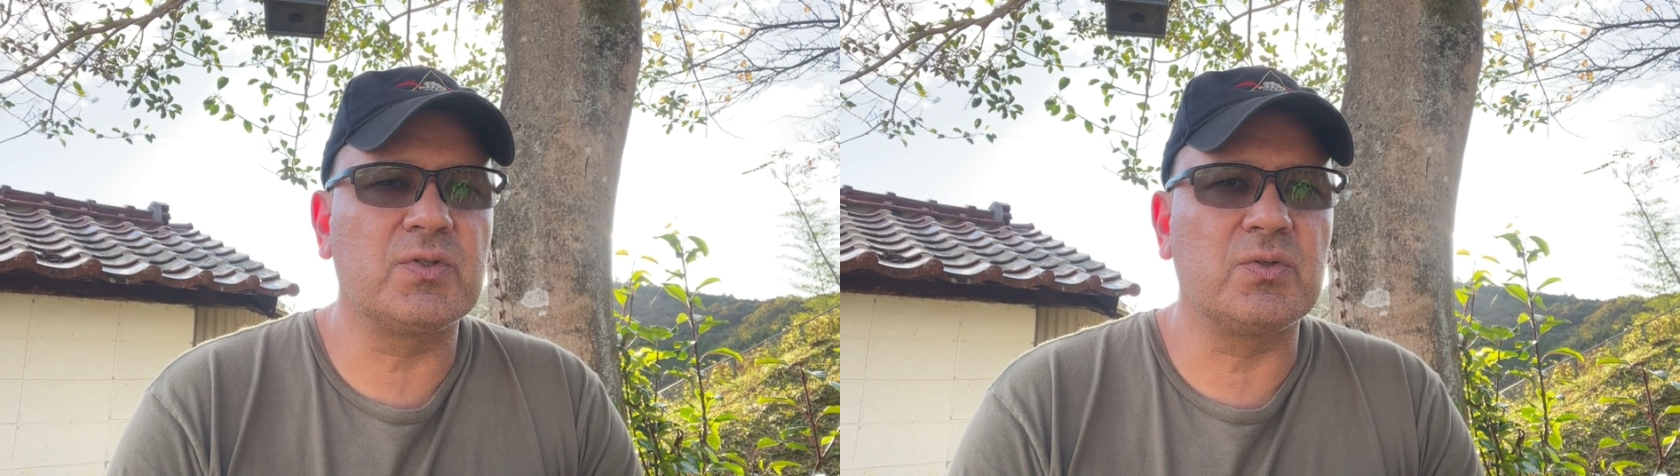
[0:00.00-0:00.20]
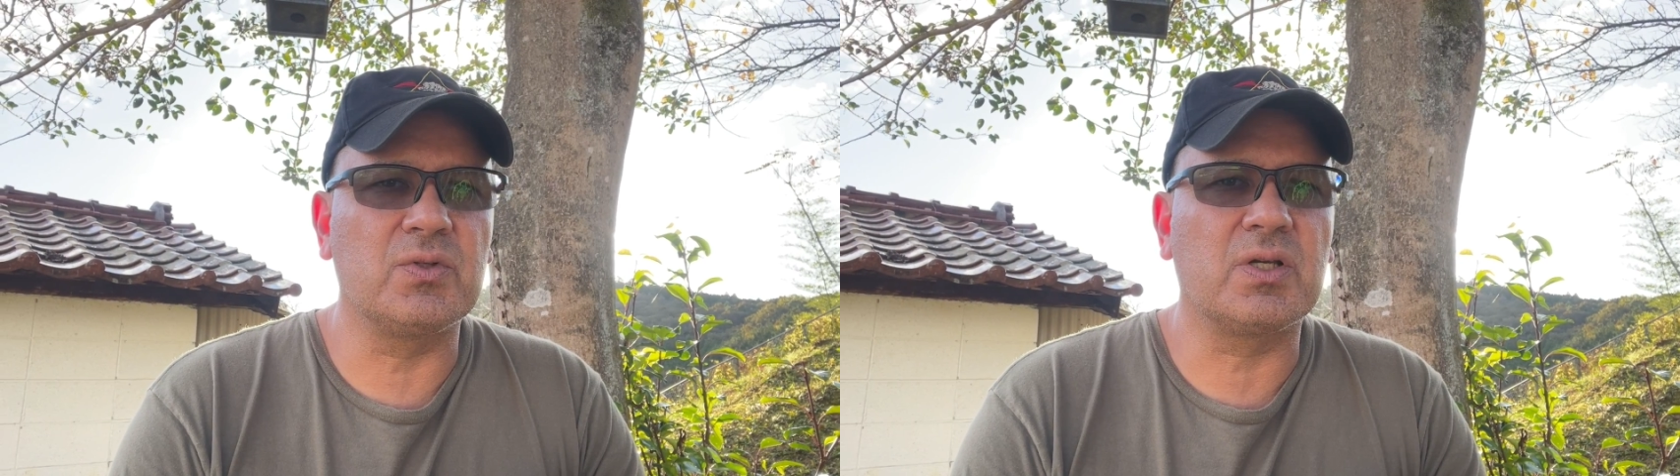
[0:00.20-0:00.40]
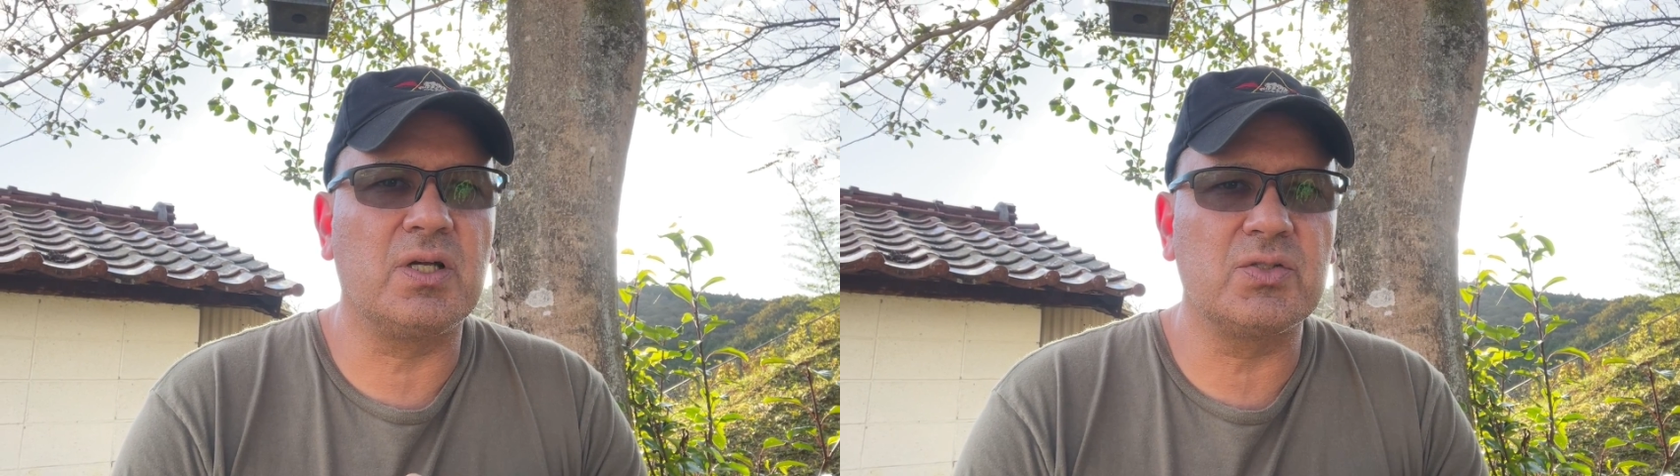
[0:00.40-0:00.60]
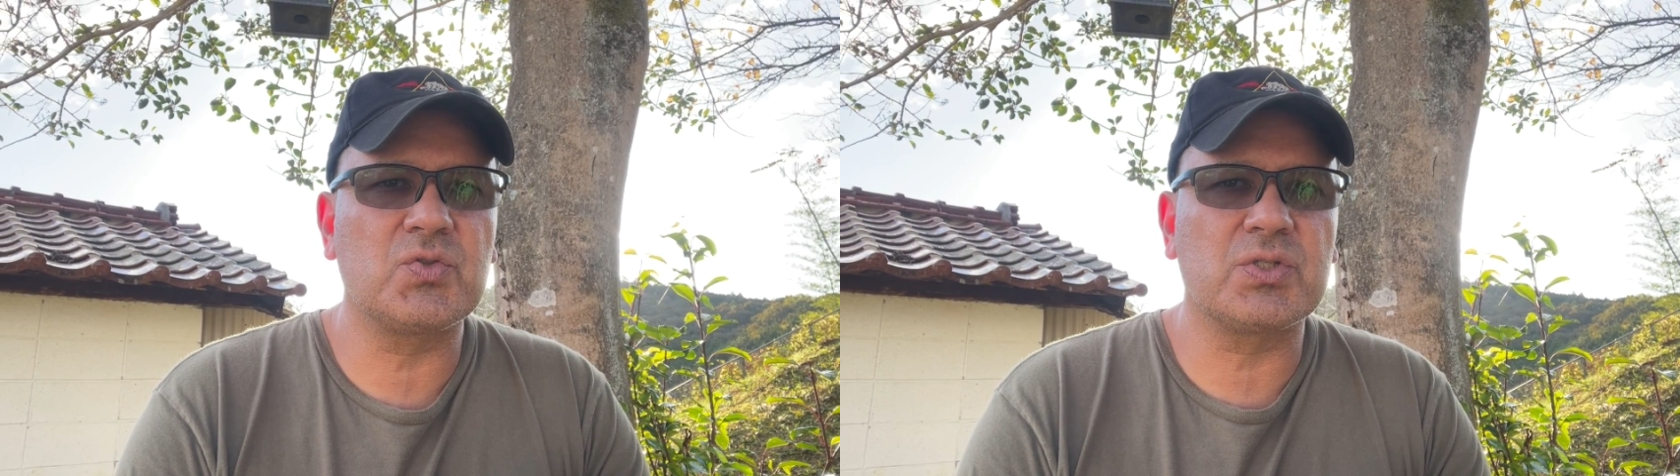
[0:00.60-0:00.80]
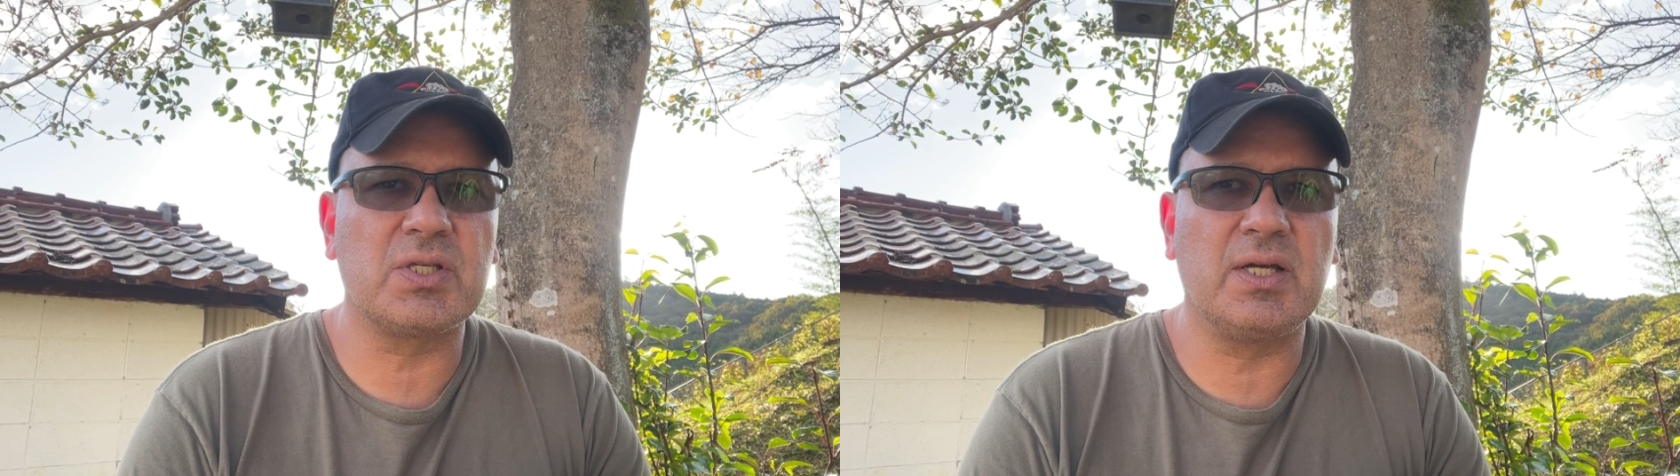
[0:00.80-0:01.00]
to the
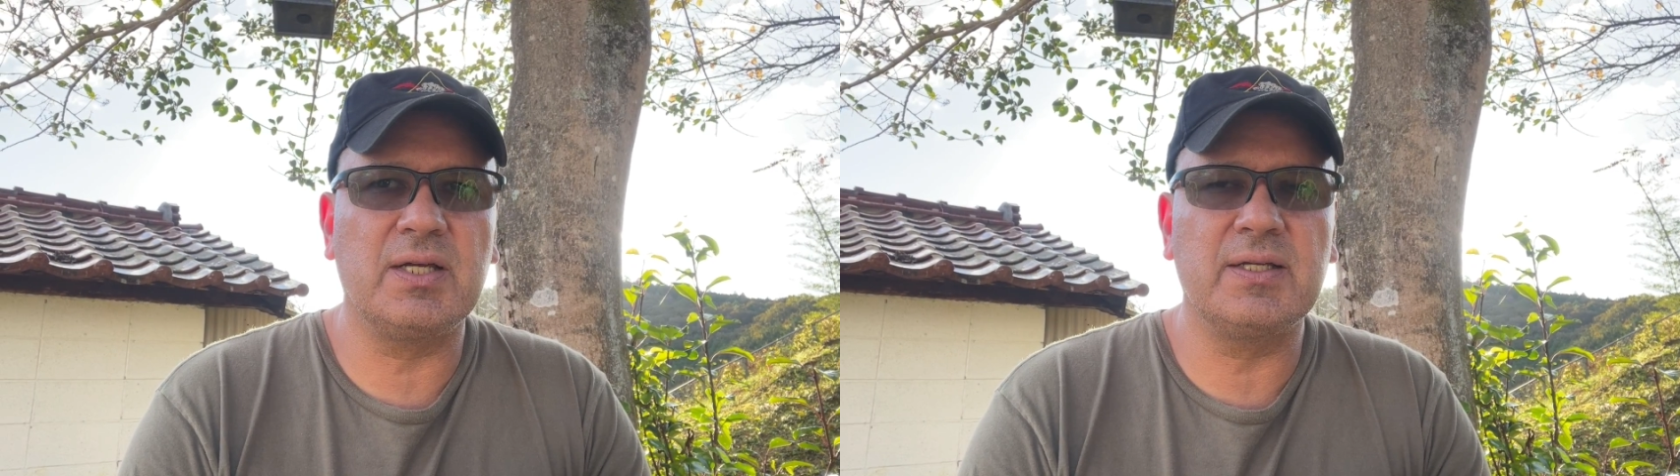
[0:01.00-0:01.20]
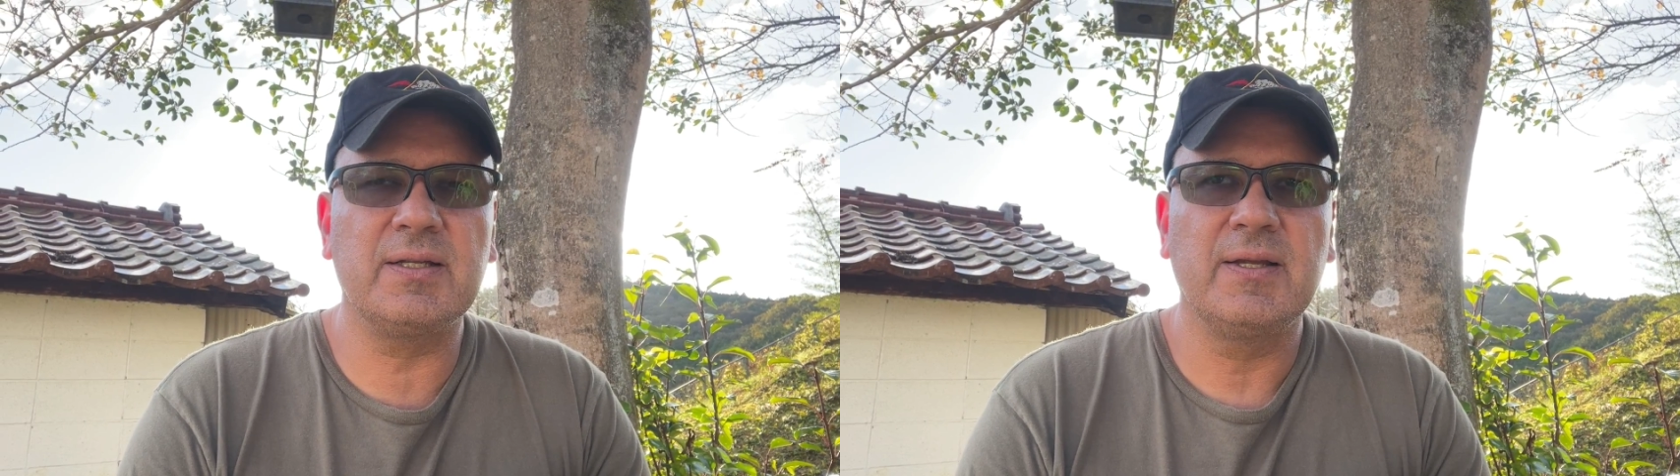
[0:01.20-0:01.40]
countryside.